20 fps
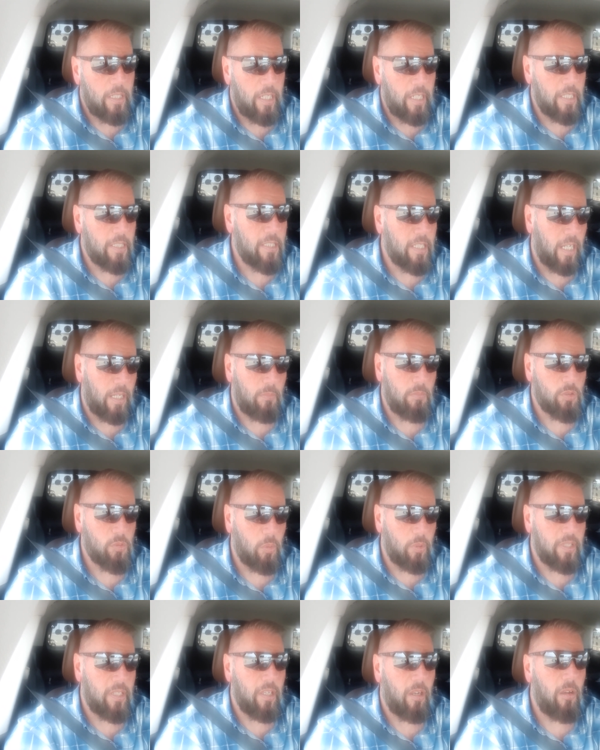it comes
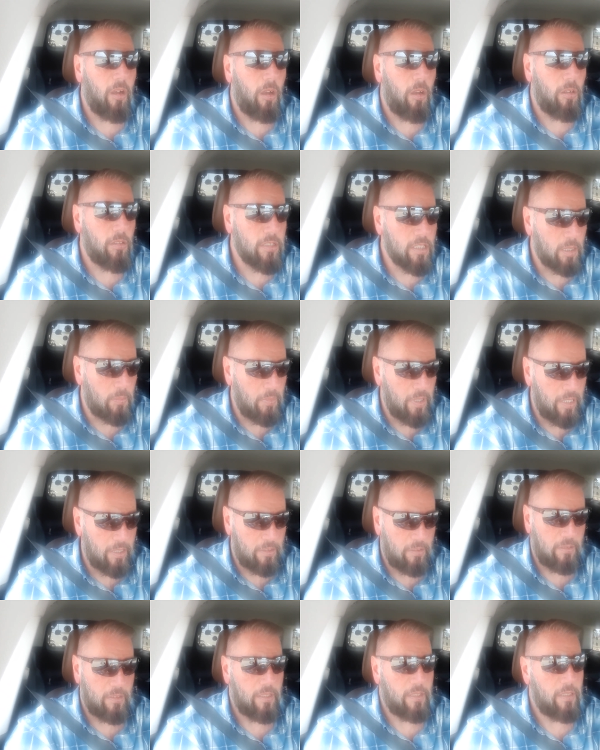with ultimate
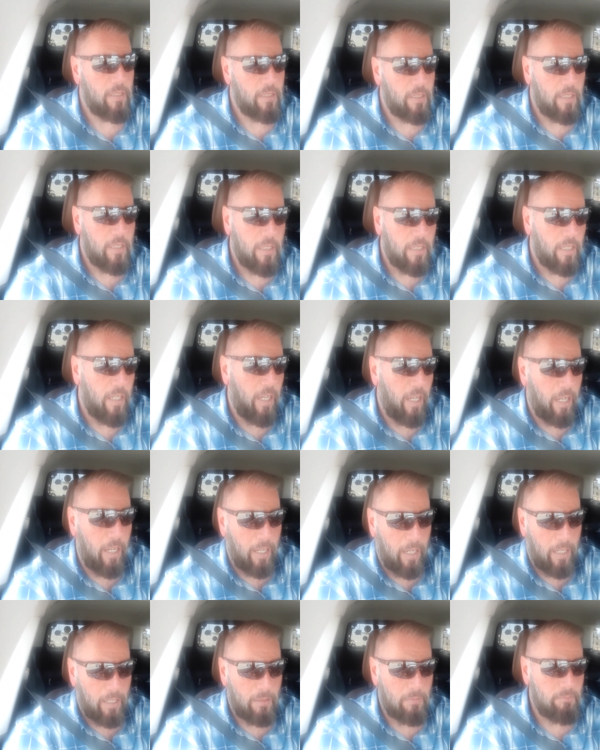
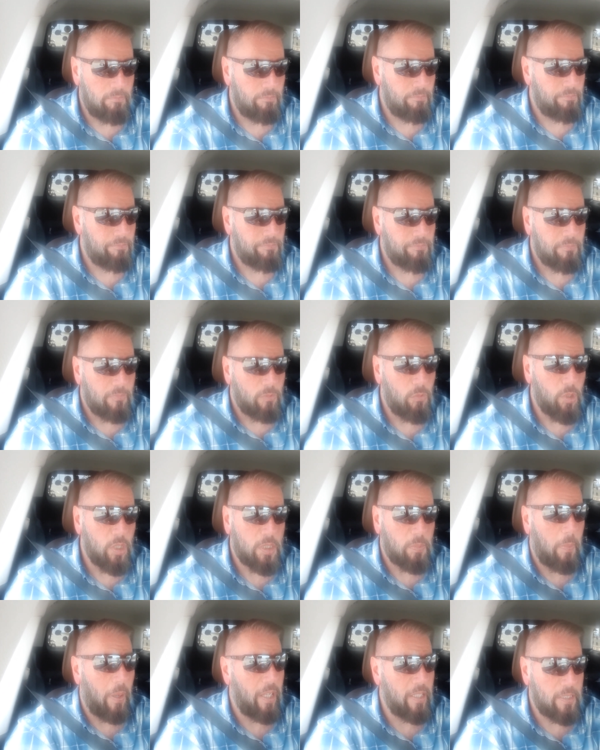uh,
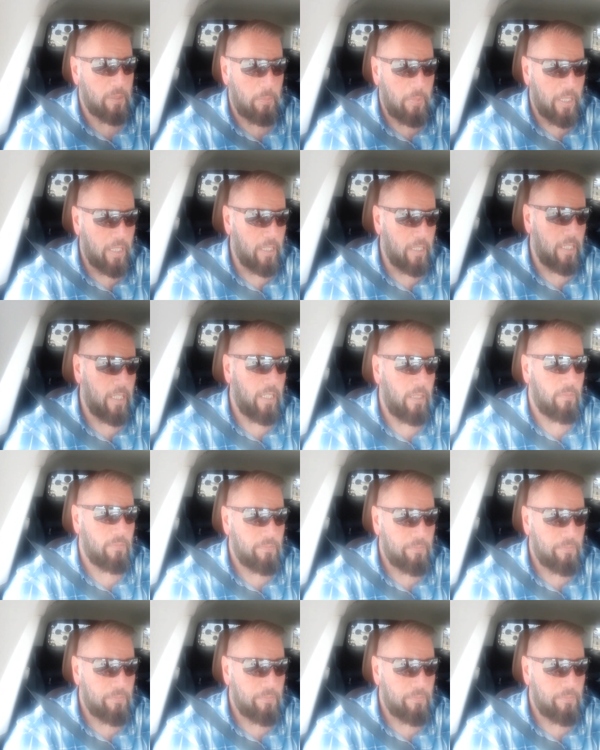responsibility.